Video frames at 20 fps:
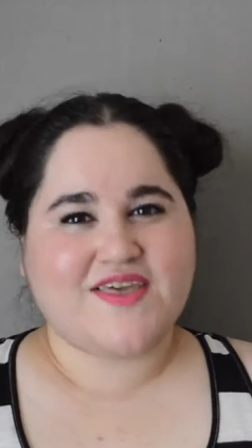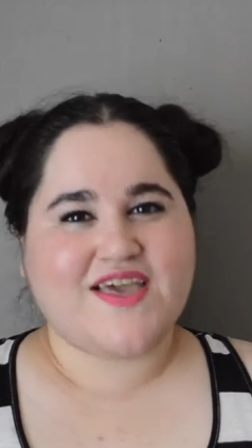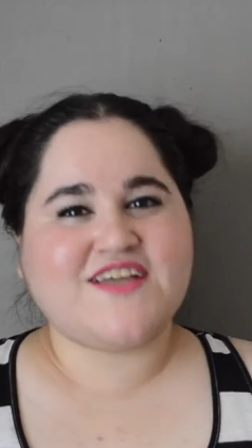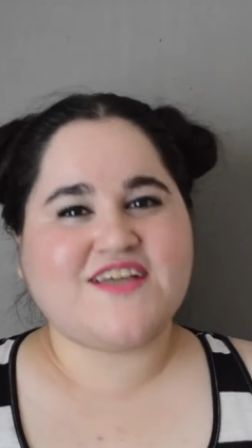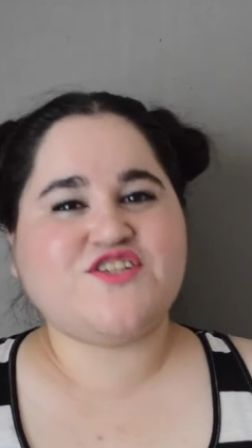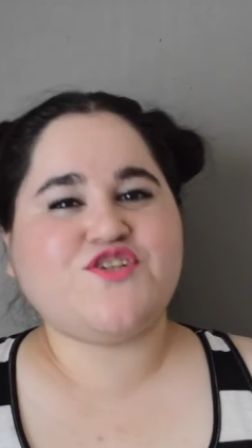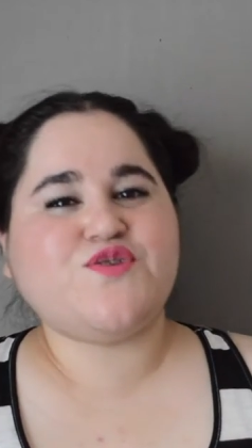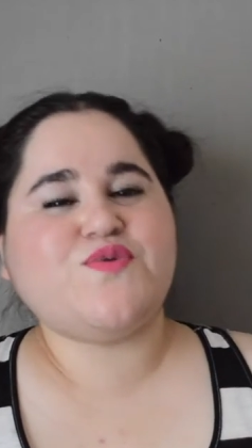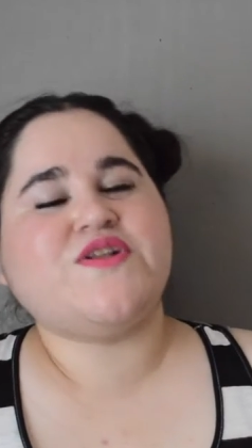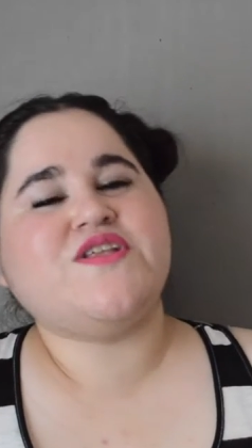
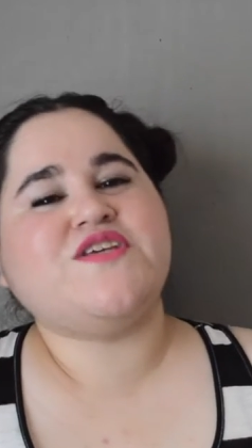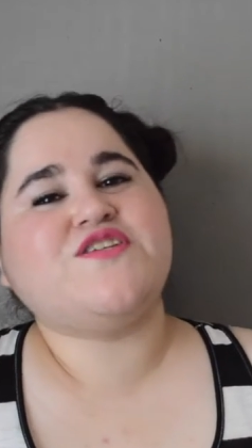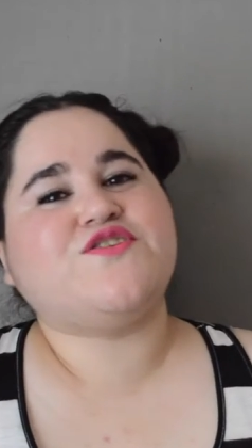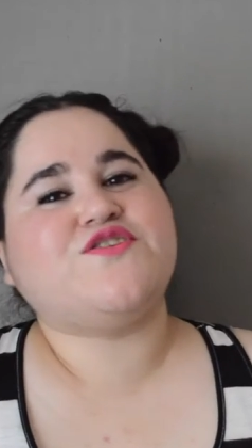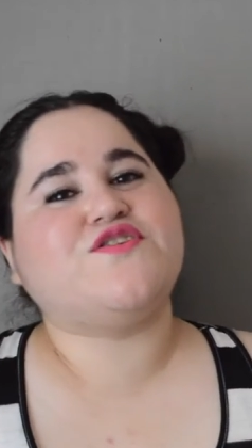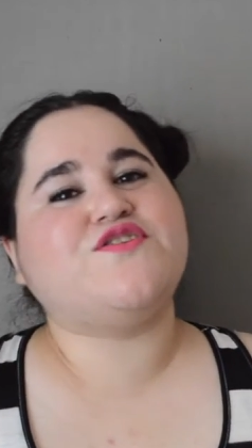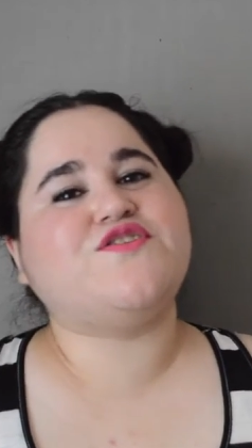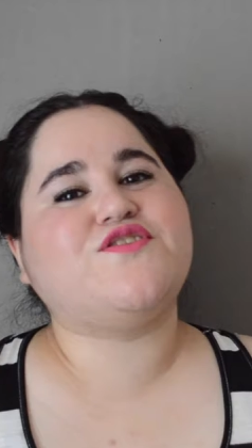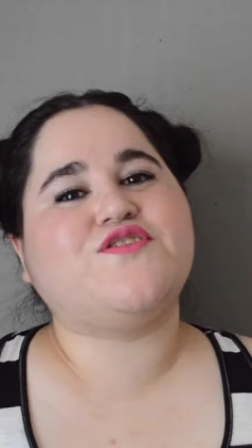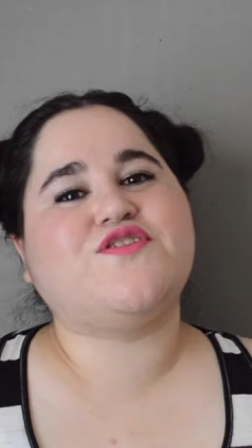And she really
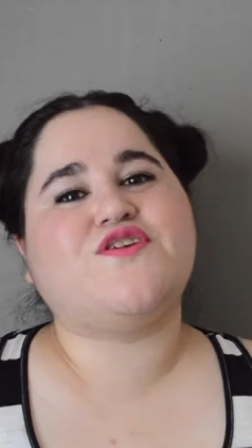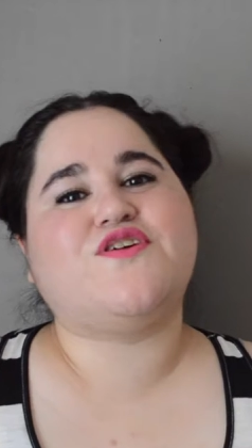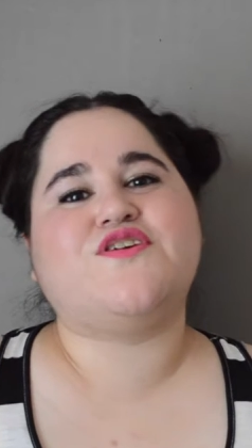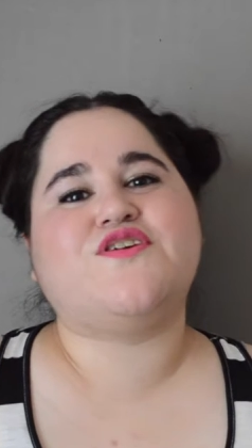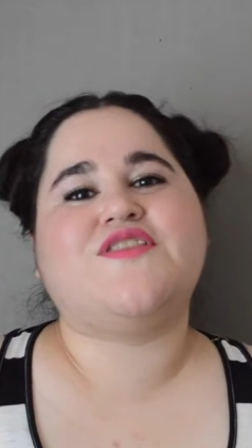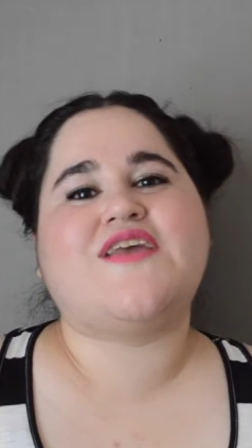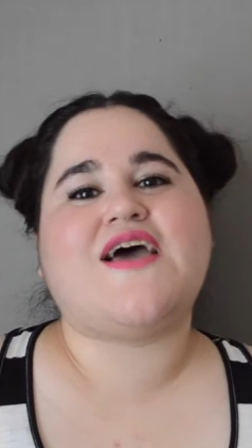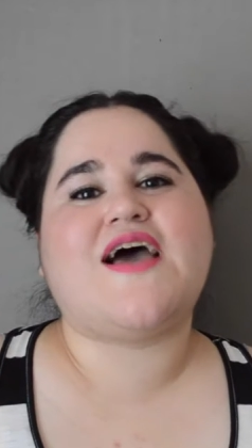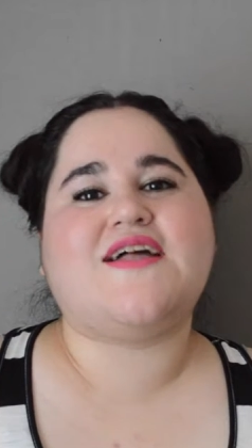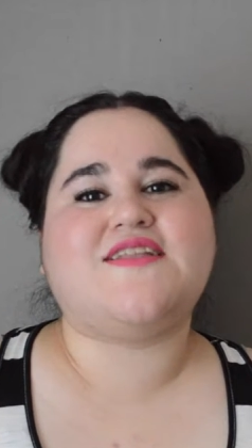starts to
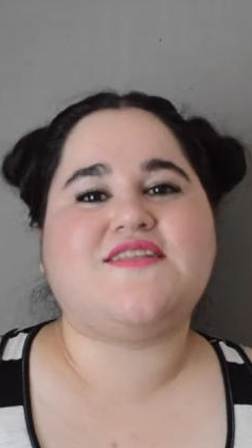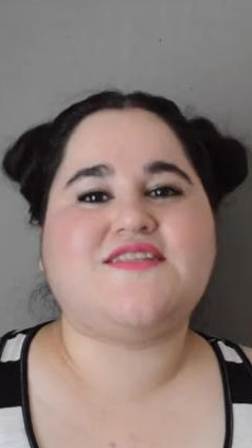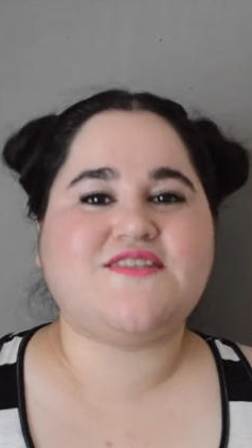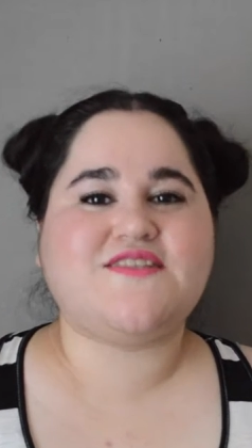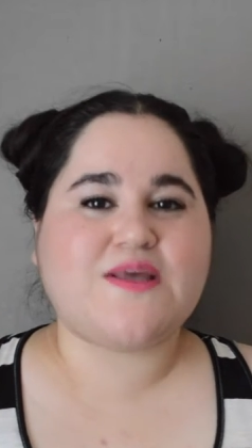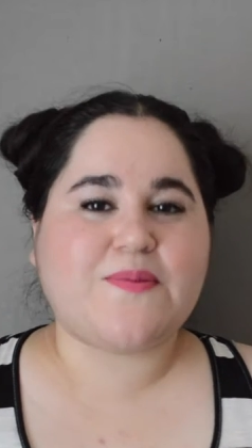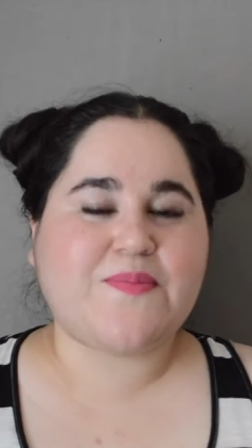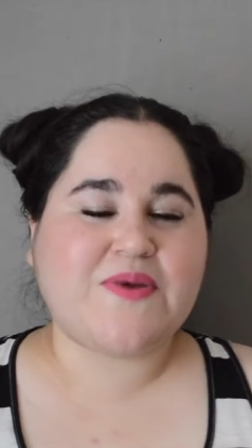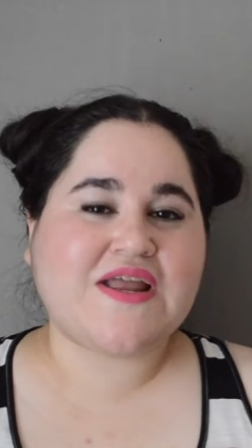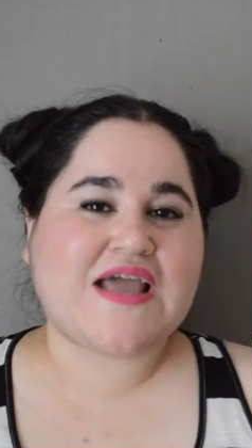learn that
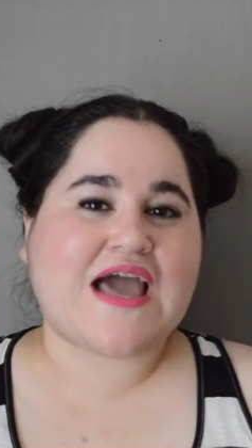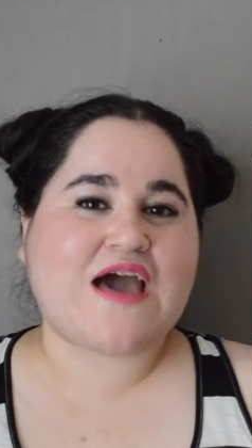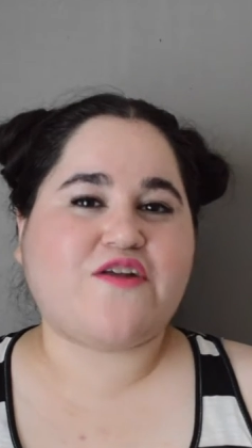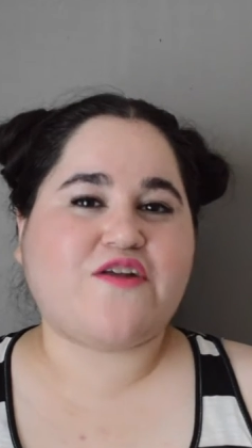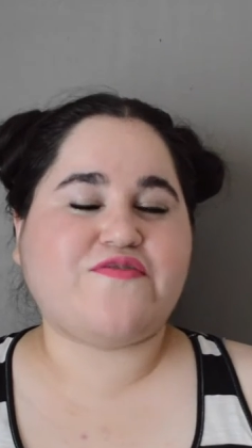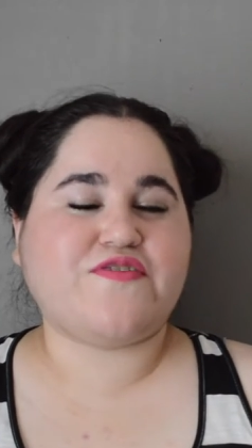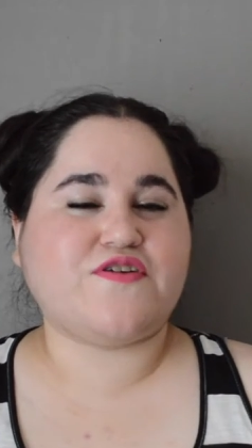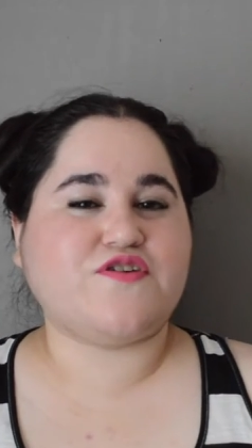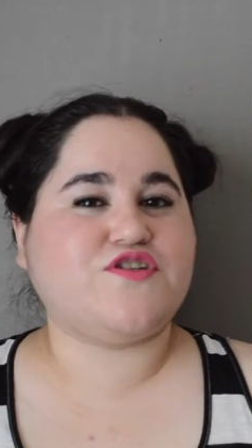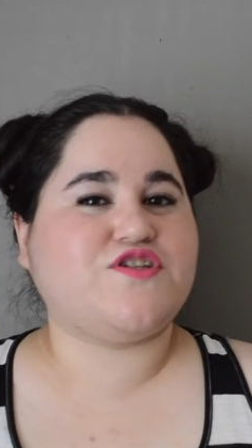stepping out
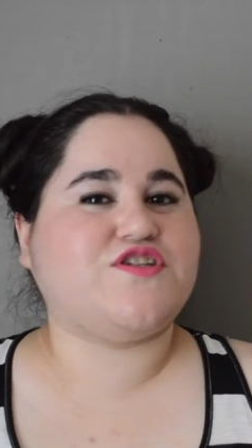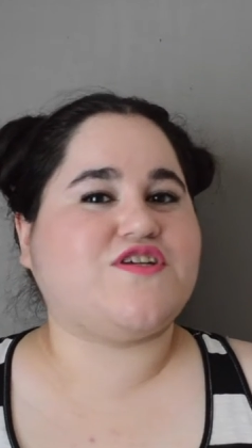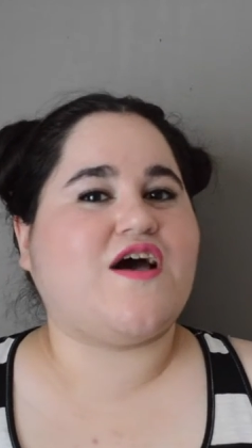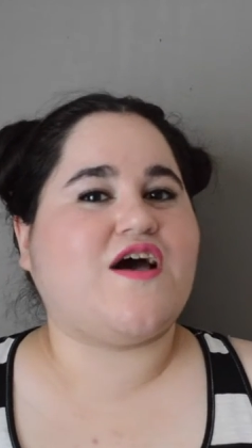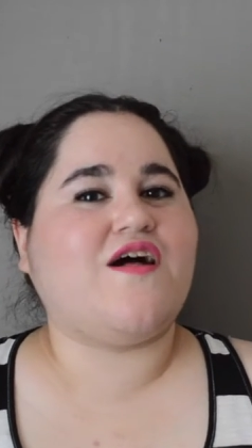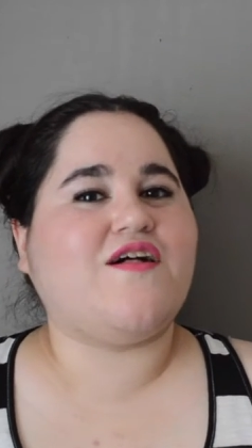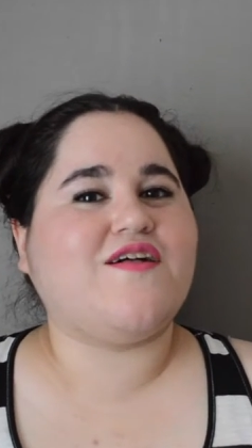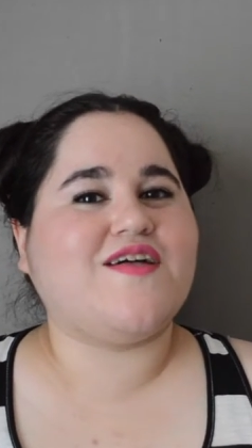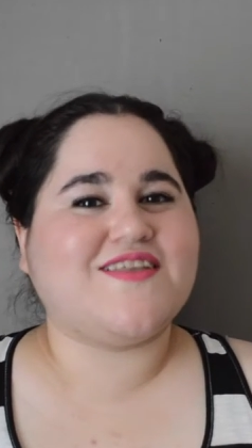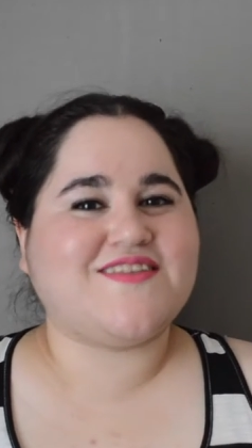of her
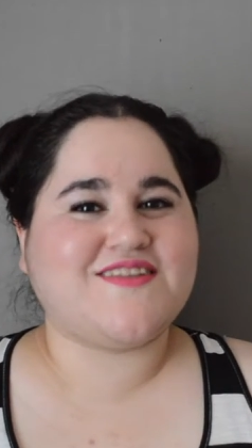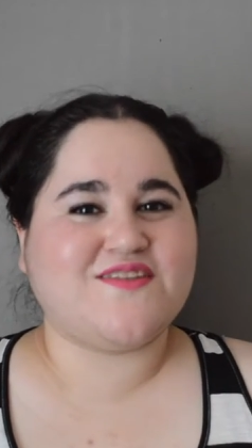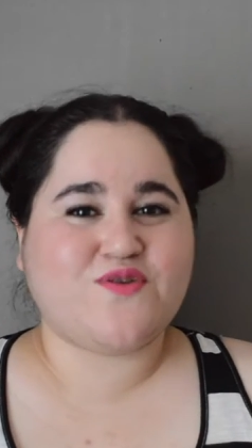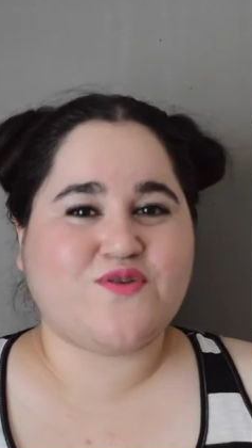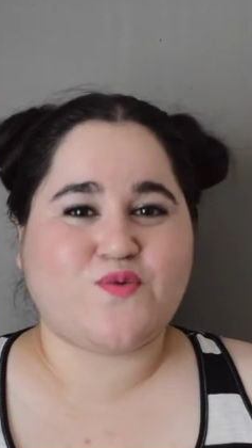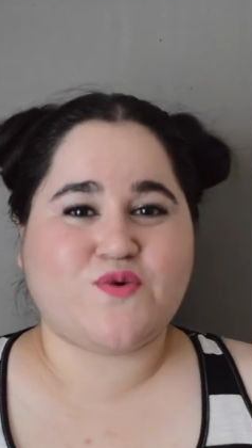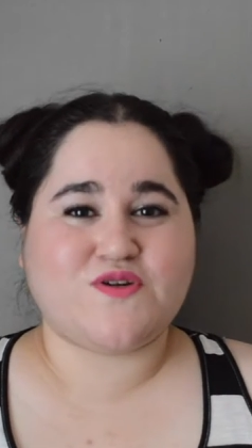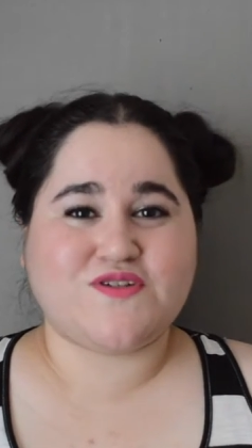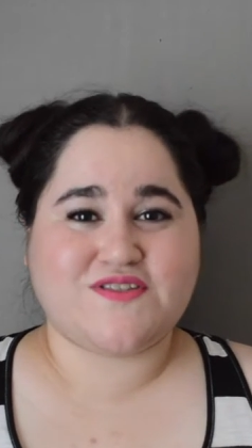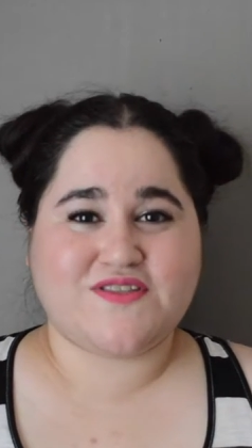shell isn't the
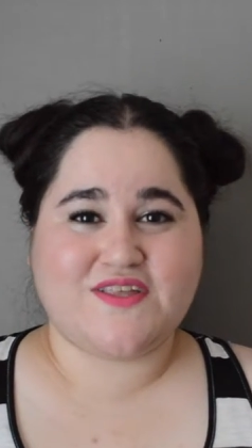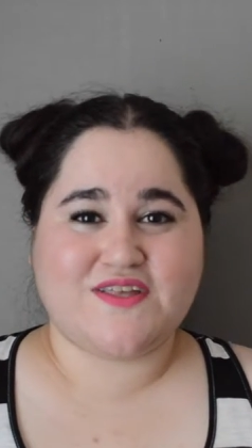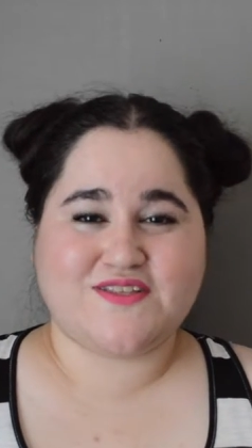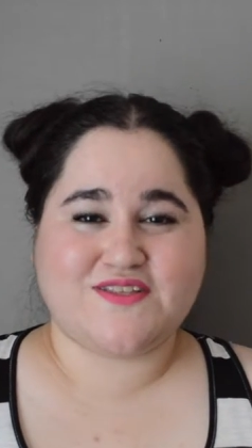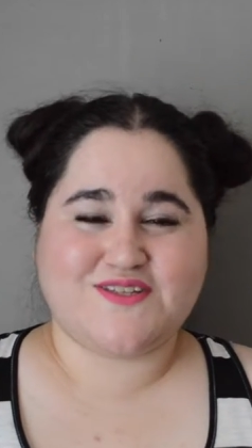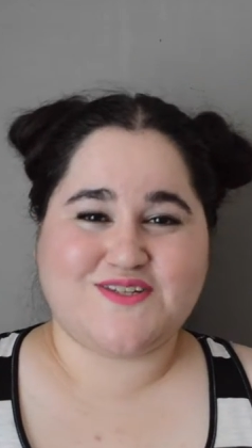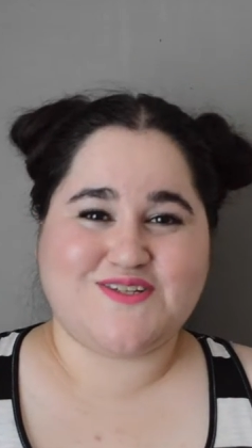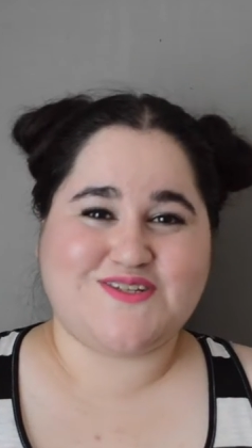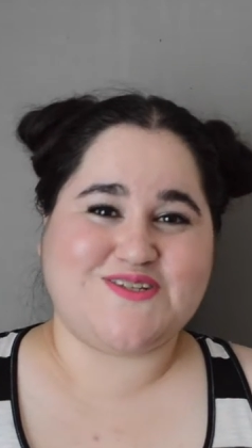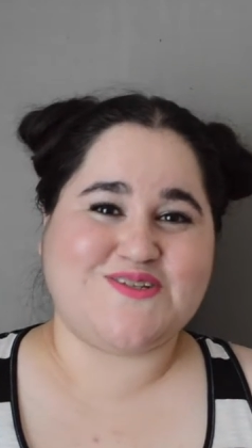worst thing
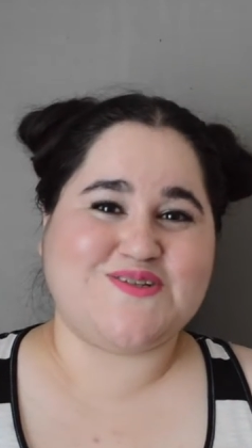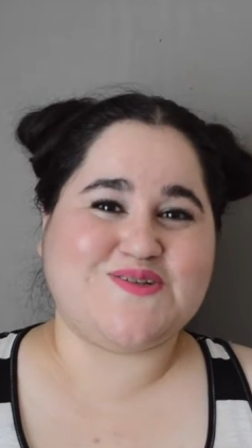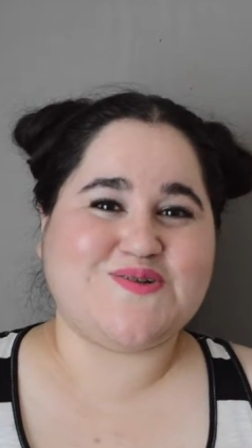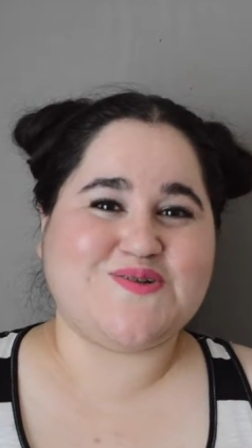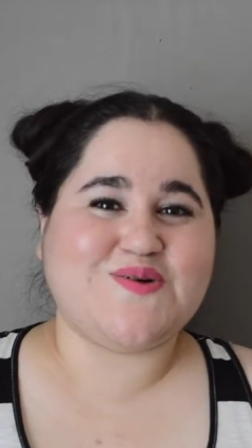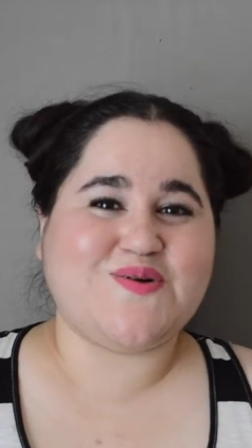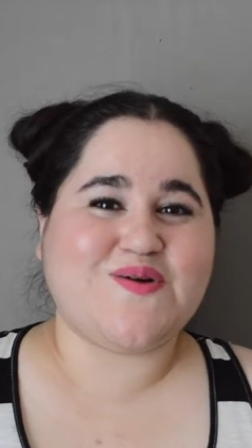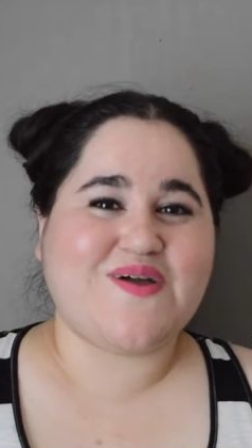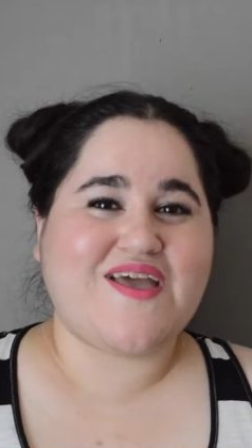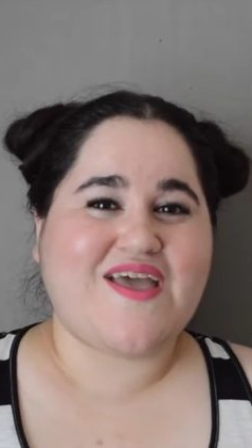to
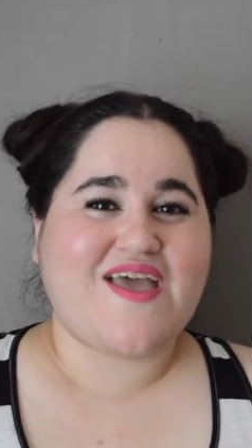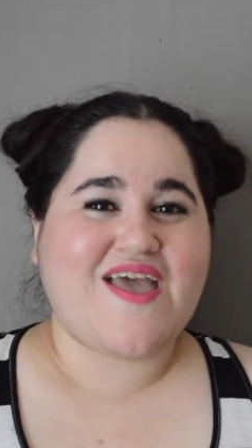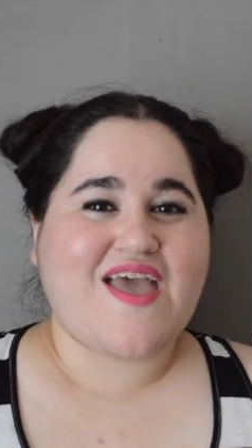do,